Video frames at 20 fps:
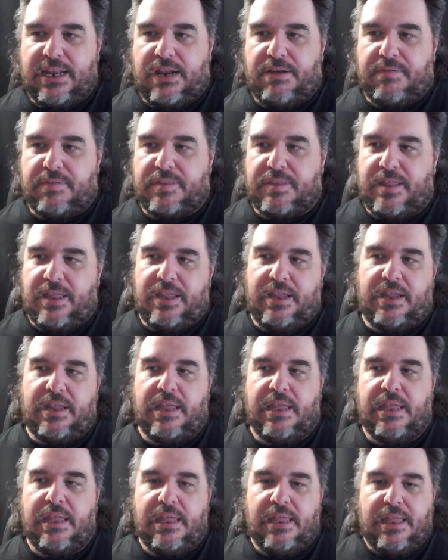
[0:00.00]
everything,
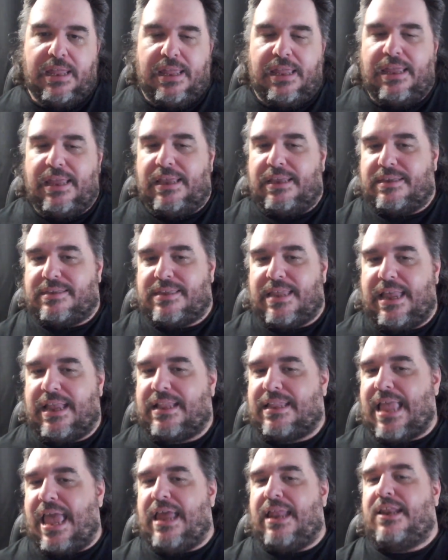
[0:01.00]
like
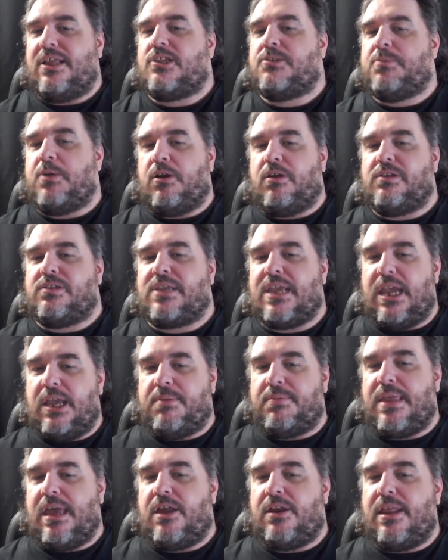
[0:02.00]
that experience came
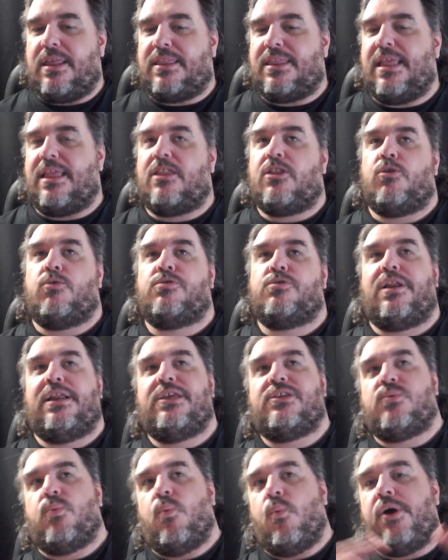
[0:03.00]
down that there was at
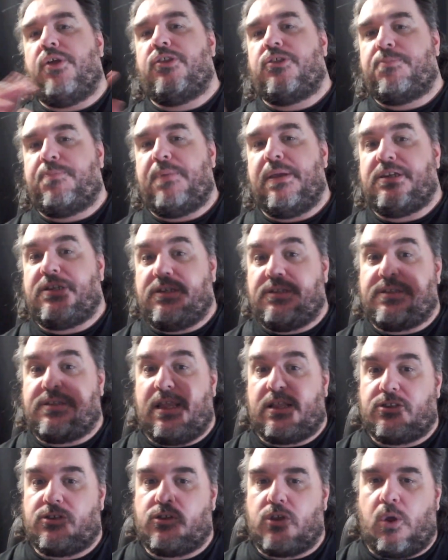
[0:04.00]
least one species
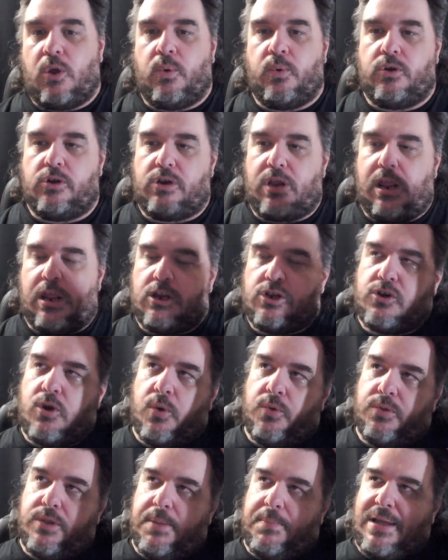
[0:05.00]
that
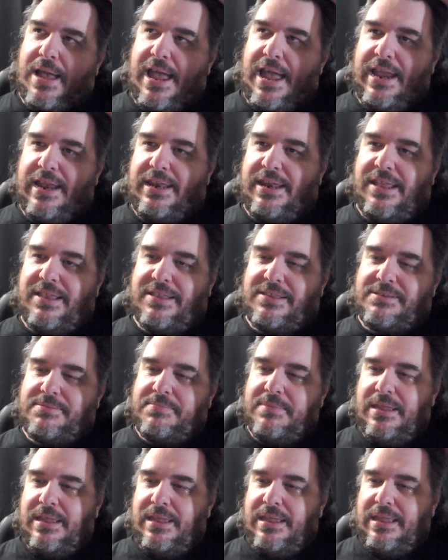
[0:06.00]
showed them kindness.
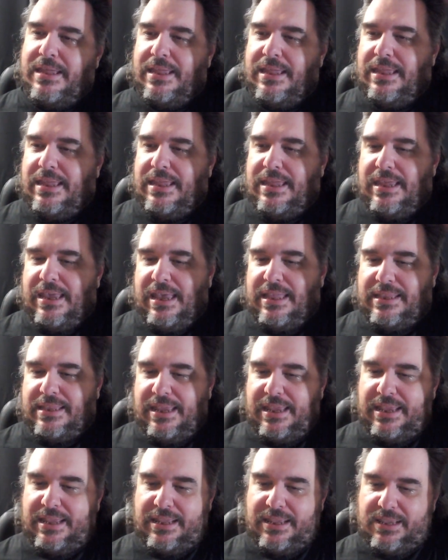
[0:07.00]

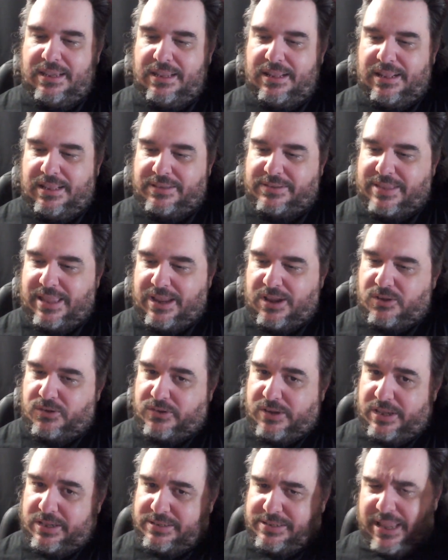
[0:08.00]
Then it's like,
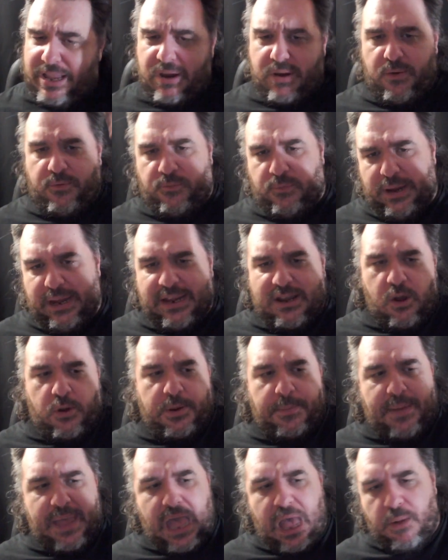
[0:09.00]
okay, it's like if we go to
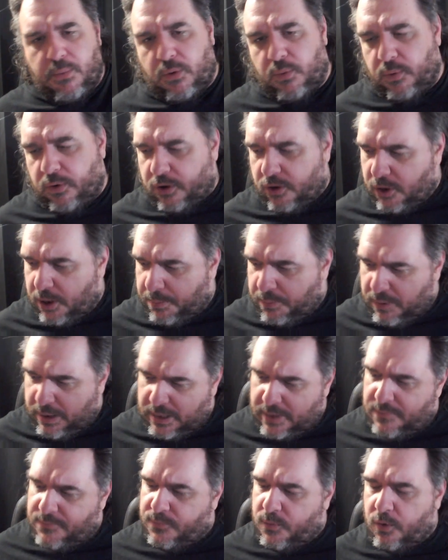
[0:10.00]
power, we're gonna bring
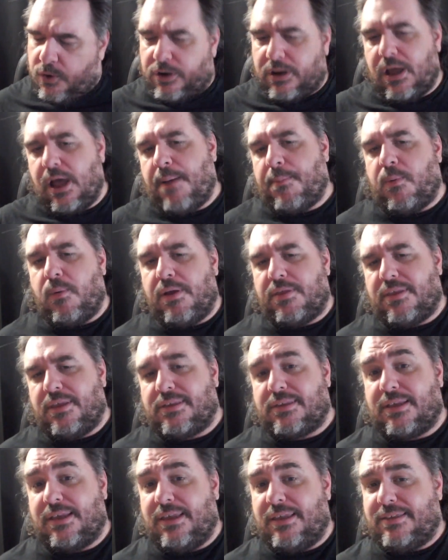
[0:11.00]
the Vorta up with
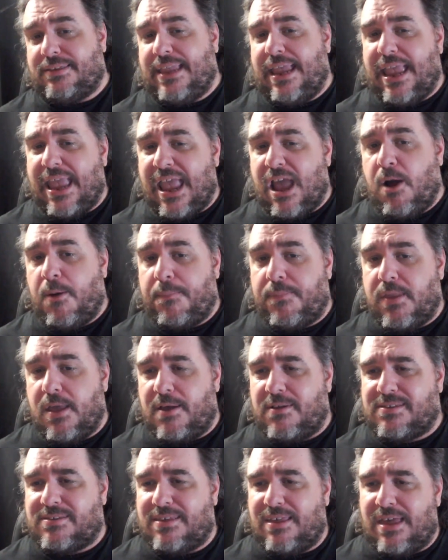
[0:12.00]
us because they helped
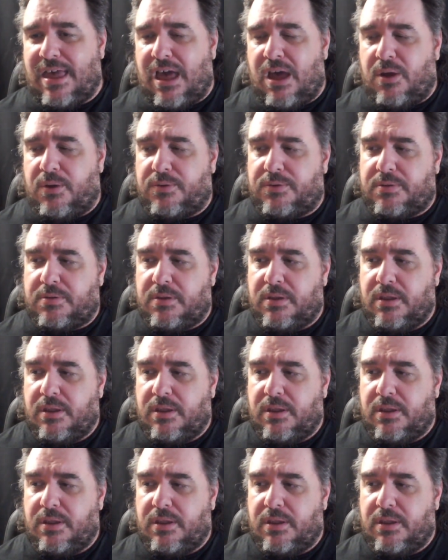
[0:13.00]
us out.